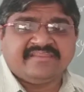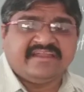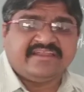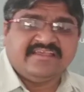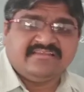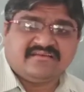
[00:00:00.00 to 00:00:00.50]

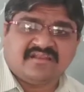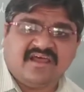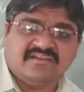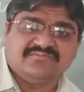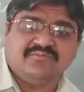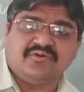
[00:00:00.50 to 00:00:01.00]
that is
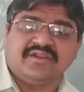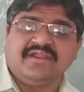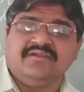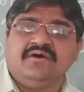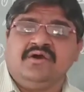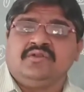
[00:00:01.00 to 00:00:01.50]

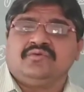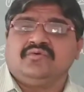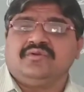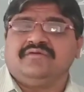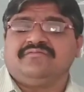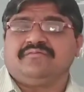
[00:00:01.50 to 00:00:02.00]
transported
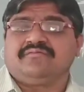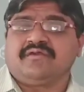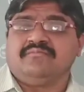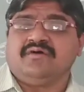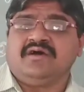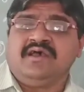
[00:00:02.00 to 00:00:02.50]
to
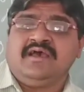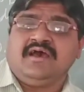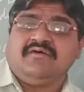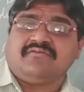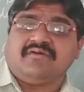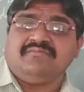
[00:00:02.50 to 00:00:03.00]
from
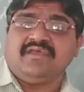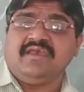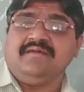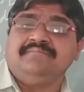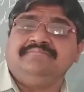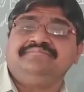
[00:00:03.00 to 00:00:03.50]

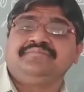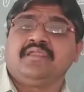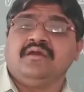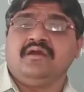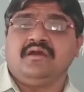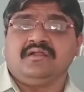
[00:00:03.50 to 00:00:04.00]
the
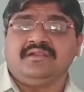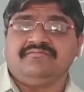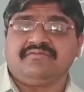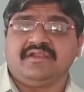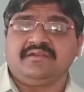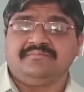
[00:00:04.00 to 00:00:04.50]

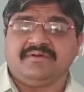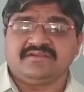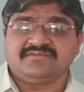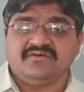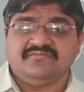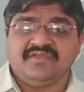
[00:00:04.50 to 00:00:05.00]
different
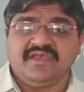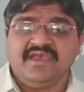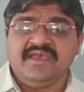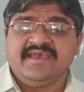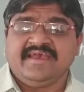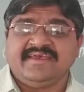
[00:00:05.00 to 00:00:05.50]
parts of the
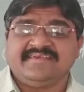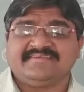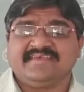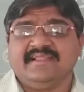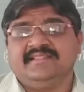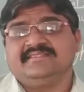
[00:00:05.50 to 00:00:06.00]

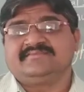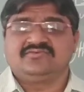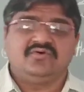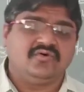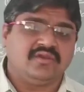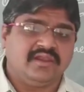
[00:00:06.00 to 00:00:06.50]

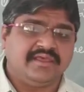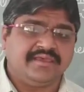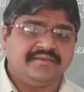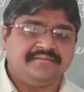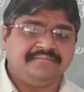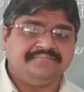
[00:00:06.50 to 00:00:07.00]
cells
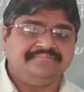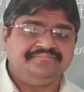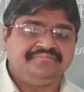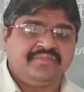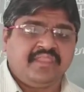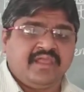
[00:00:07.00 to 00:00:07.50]
only.
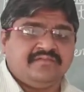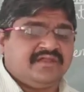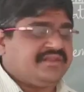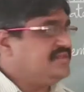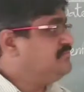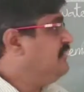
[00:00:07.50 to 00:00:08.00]

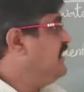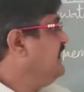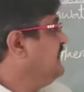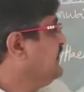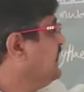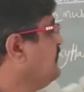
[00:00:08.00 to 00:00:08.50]
That is
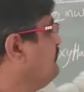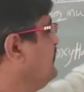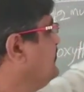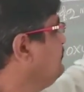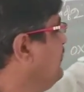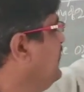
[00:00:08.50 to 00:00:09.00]
mainly taken
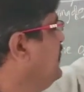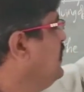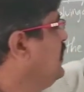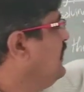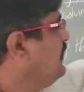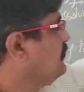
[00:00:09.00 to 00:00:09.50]
place by
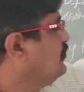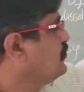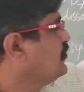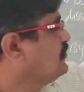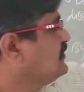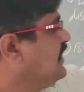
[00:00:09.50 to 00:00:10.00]
2
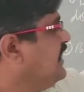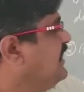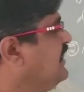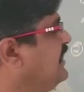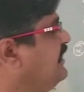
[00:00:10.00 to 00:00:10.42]
to 3